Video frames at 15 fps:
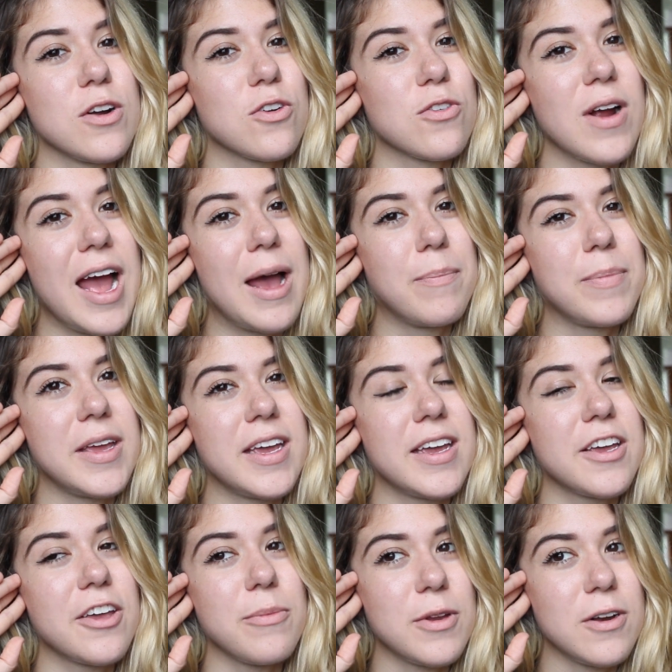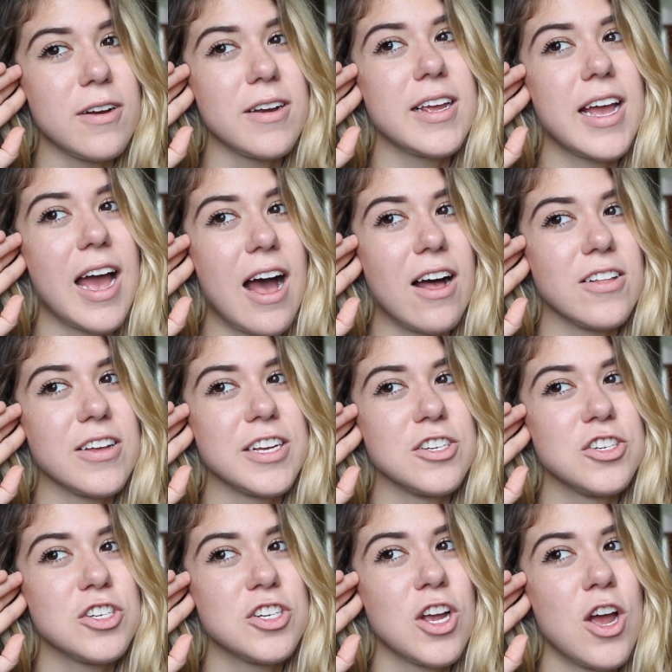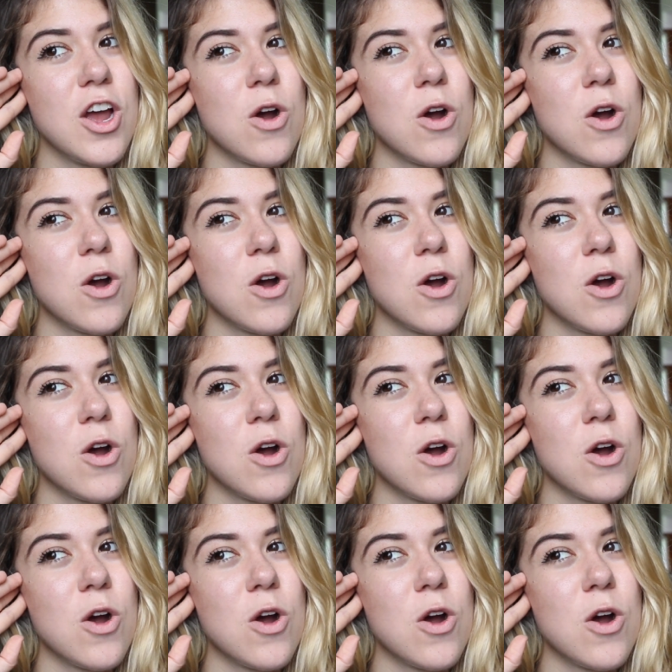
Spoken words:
a crappy community college